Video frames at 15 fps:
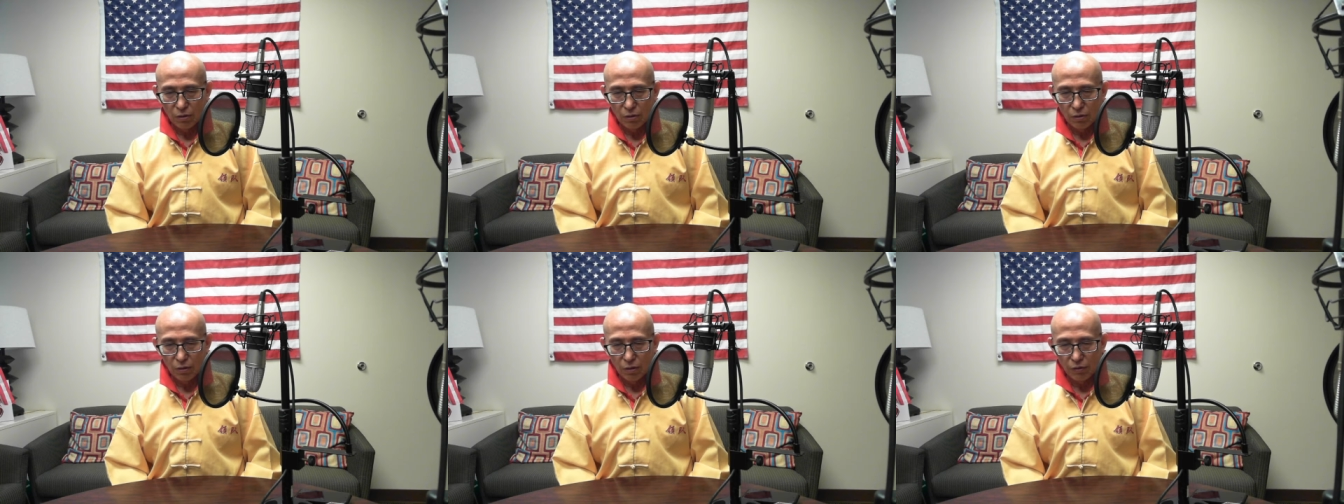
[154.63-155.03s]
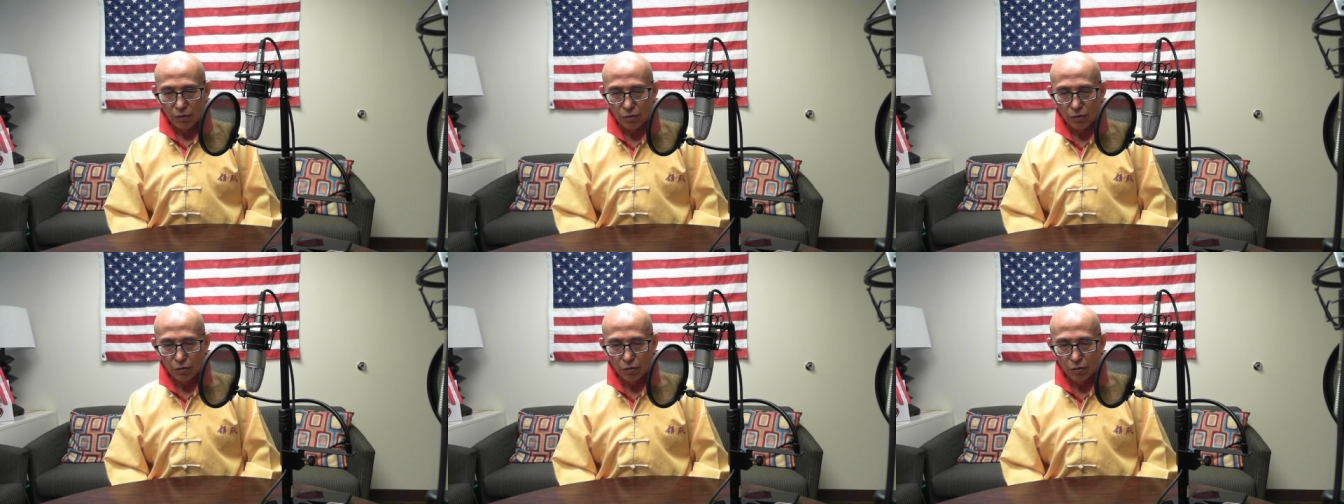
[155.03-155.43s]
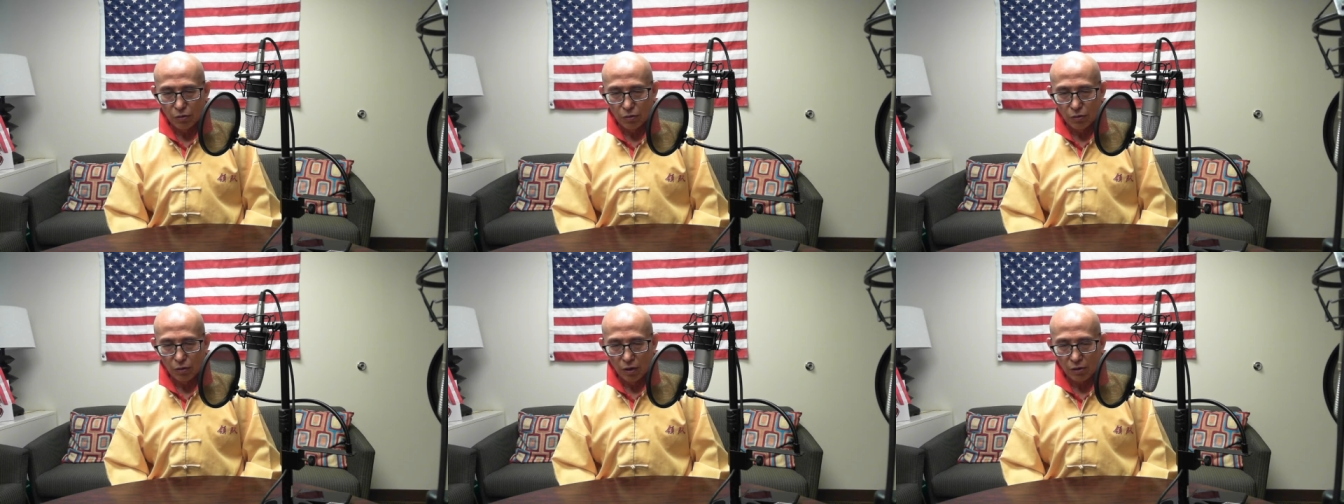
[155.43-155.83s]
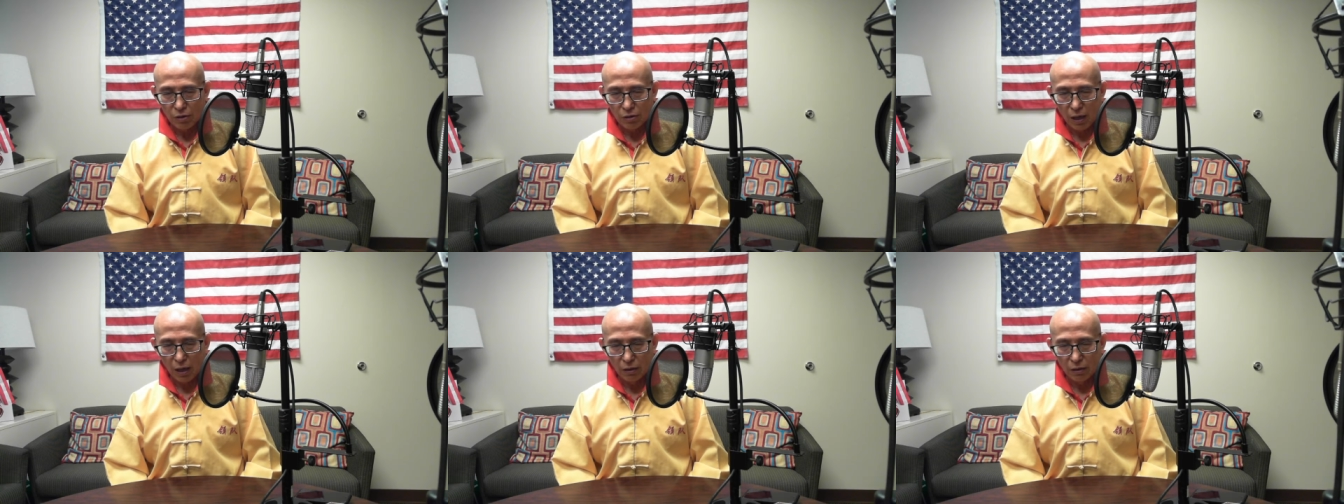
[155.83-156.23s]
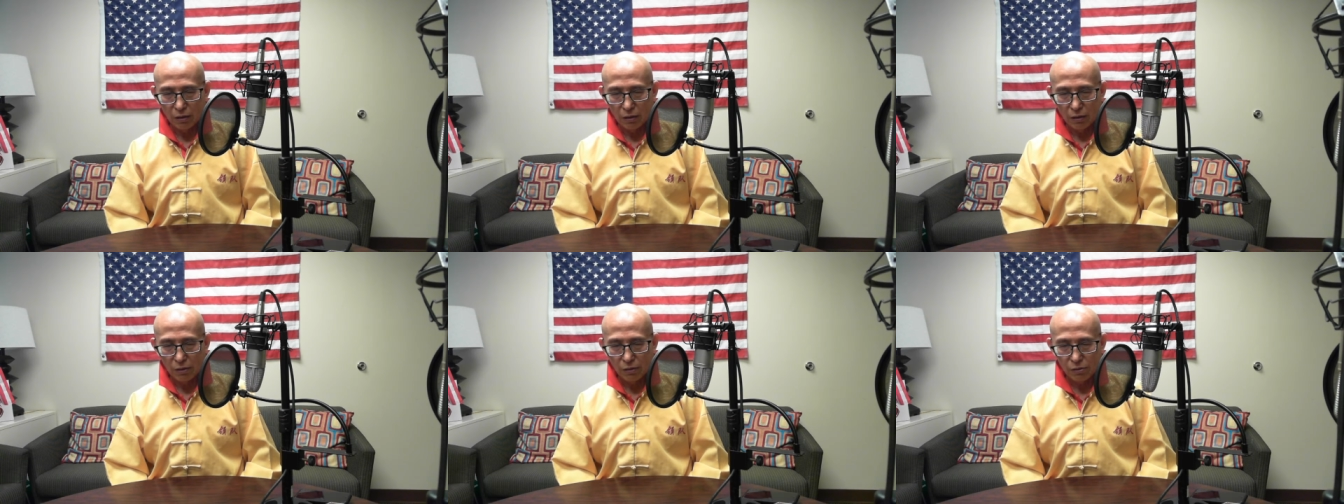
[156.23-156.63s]
of your neuron
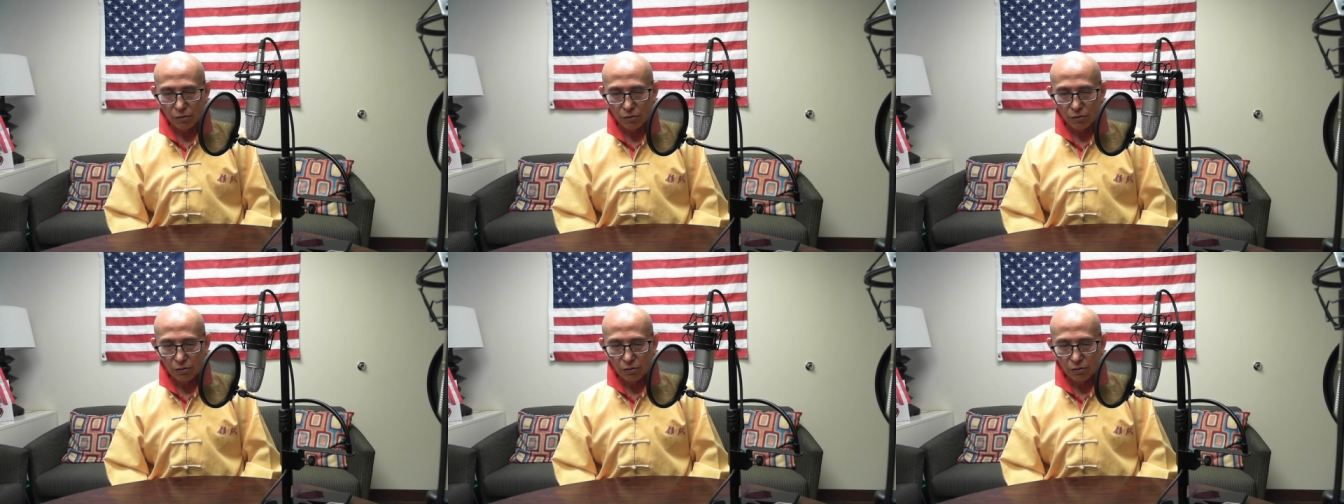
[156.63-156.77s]
cells.